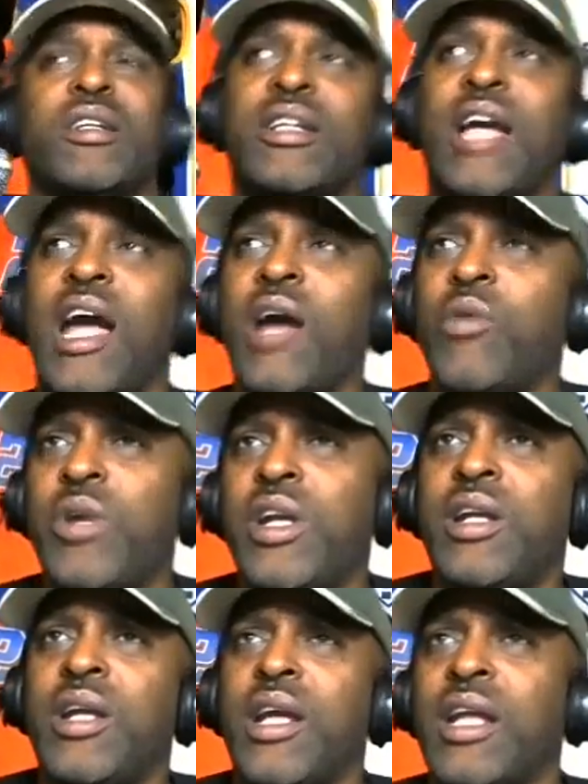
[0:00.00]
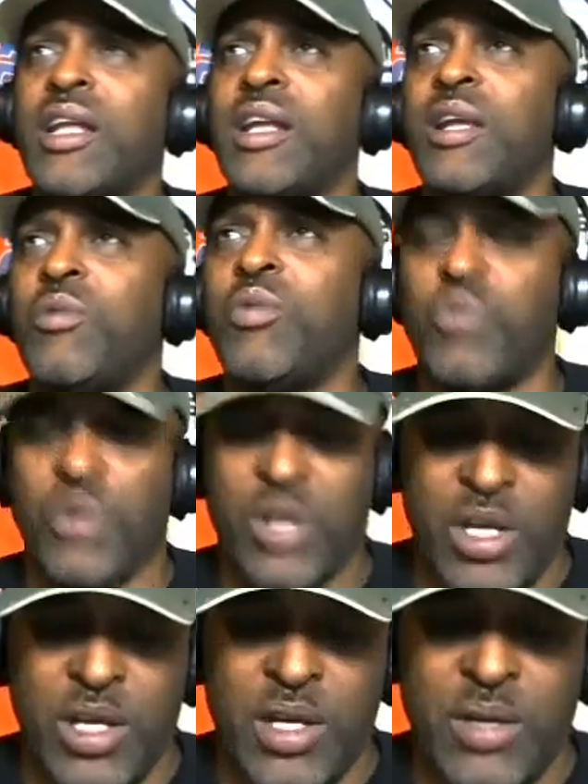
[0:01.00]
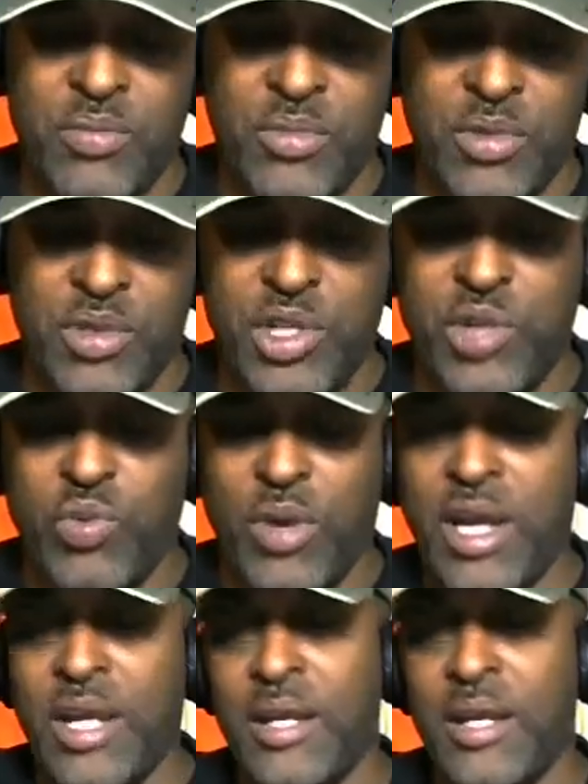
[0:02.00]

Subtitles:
Kyrie, and then he was with D Wade.